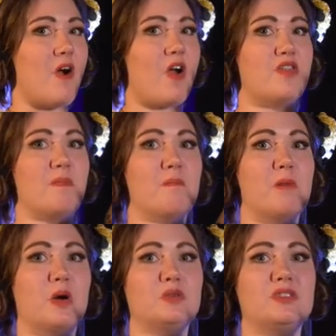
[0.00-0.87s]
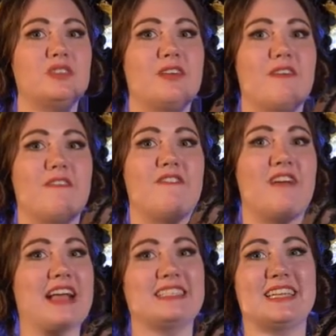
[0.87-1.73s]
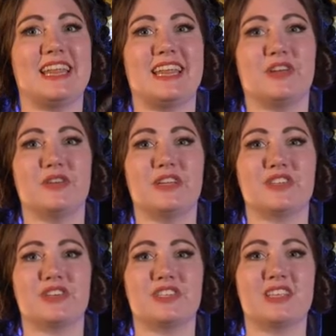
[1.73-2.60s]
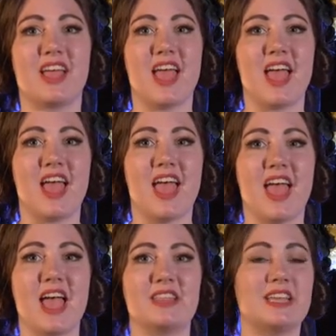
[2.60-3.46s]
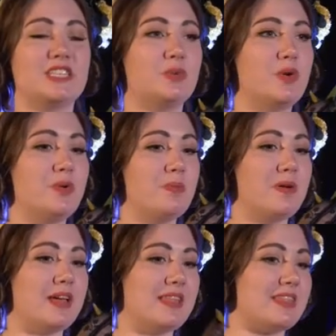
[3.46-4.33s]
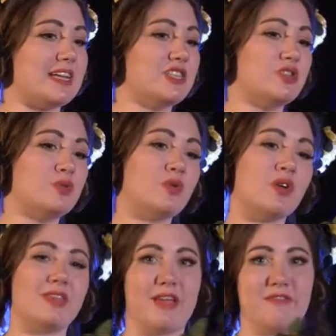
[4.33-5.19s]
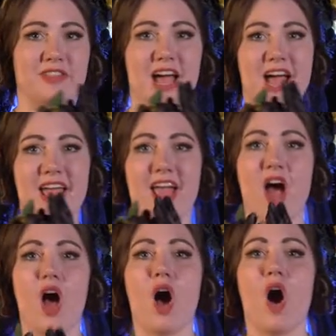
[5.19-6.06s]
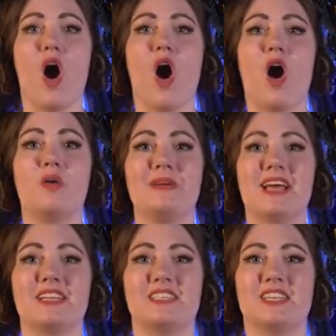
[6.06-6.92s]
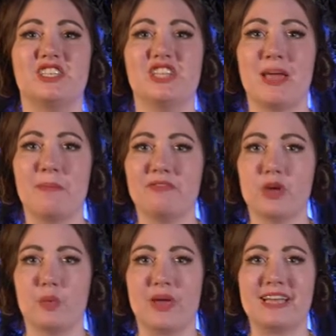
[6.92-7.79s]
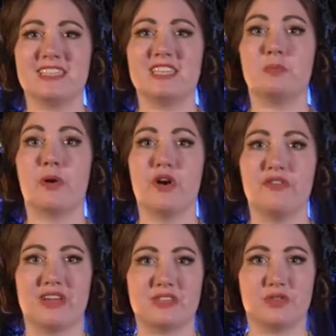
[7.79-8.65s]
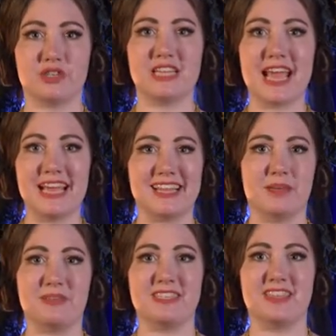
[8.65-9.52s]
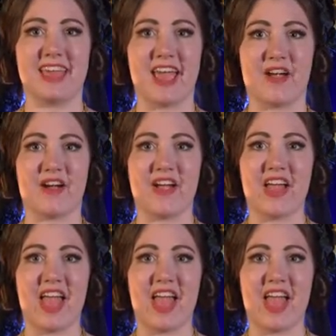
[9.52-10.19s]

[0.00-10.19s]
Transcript: are the most fascinating creatures. They swoop, they soar, they fly, all because the shape of their wings is perfect for taking them into the air.